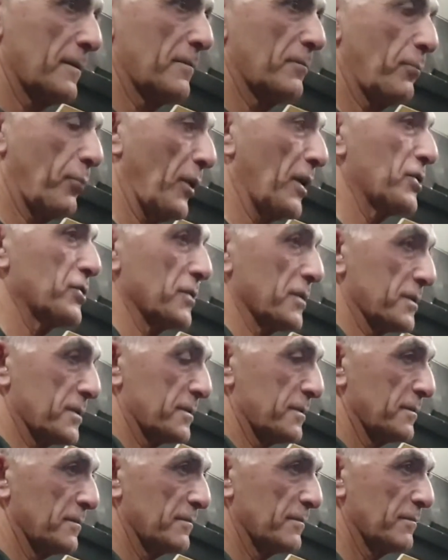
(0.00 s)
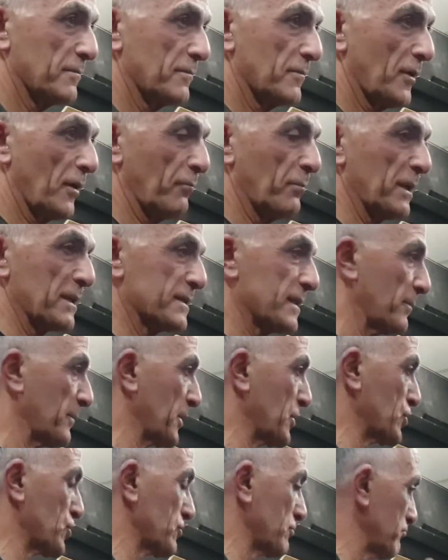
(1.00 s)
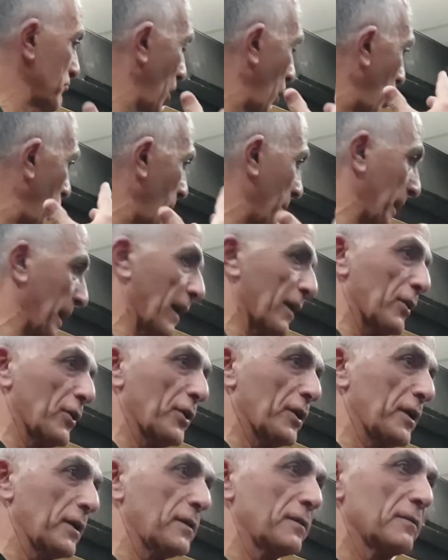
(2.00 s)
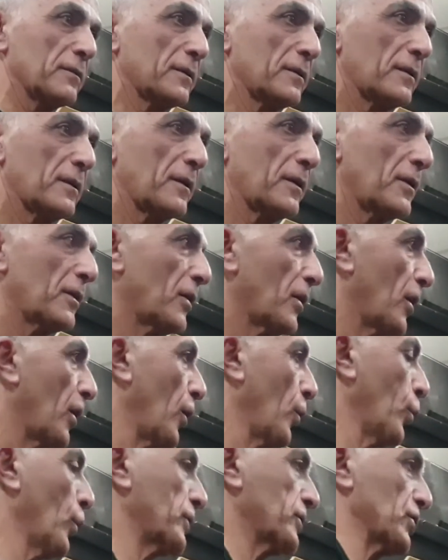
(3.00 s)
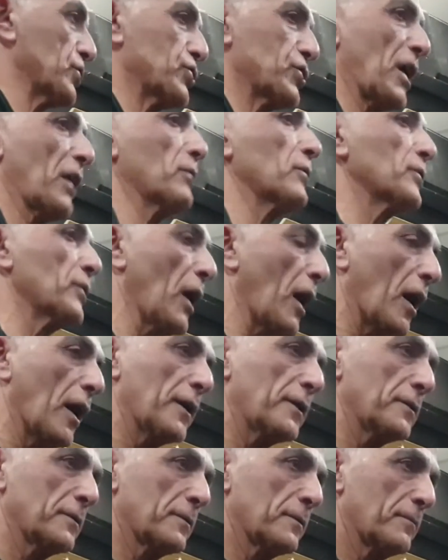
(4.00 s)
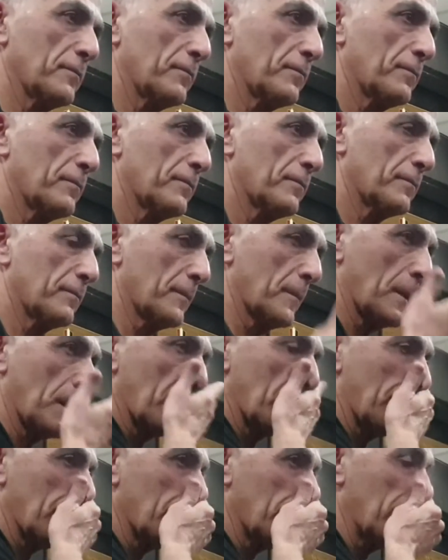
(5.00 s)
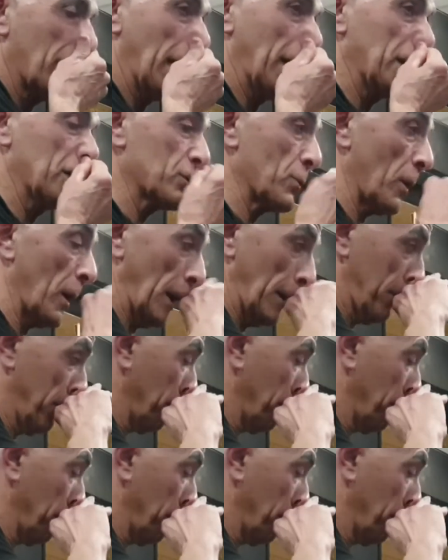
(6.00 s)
Precious. I've met some Muhammad Ali. I worked at Channel 9, and he's right.